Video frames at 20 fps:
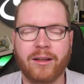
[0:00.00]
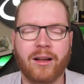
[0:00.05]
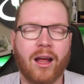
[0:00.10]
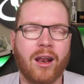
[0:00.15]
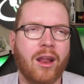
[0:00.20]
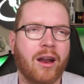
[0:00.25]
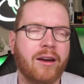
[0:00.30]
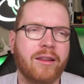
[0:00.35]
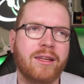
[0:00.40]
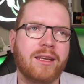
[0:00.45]

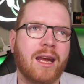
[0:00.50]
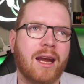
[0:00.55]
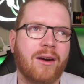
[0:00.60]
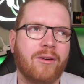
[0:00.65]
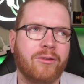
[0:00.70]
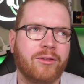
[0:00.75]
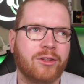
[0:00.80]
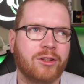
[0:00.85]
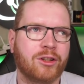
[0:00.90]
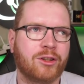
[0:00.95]
A lot of the
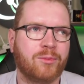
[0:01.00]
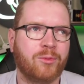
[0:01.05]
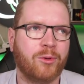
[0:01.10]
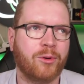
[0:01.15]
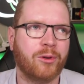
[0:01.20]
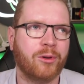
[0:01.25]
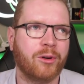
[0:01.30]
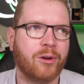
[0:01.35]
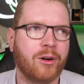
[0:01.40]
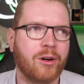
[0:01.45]
areas
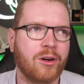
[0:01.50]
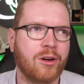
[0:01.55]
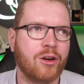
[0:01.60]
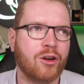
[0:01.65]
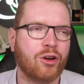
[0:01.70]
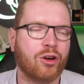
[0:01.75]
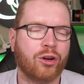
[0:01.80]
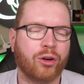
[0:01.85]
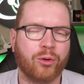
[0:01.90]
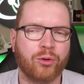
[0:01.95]
were
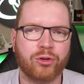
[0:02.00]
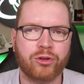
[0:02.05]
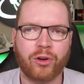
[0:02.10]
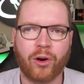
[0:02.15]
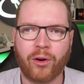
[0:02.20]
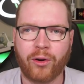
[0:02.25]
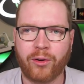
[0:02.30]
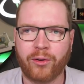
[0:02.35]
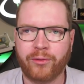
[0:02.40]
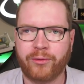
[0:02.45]
closed
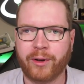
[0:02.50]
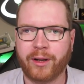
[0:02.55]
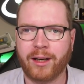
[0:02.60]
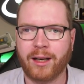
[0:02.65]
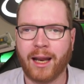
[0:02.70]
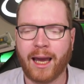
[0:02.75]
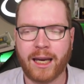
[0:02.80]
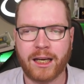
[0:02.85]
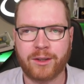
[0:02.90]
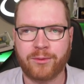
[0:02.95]
off
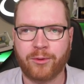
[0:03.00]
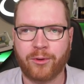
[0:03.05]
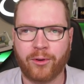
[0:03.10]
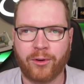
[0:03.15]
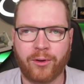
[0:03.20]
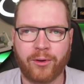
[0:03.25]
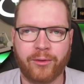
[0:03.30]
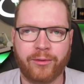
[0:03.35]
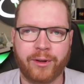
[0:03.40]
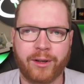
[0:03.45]
and lights were
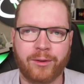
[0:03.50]
off,